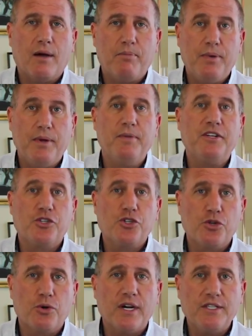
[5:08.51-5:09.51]
BIMMY's
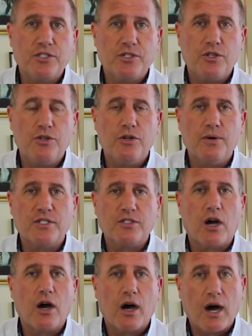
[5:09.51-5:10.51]
choice to do. It's a
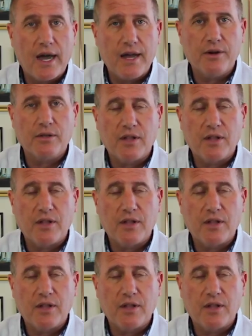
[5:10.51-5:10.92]
higher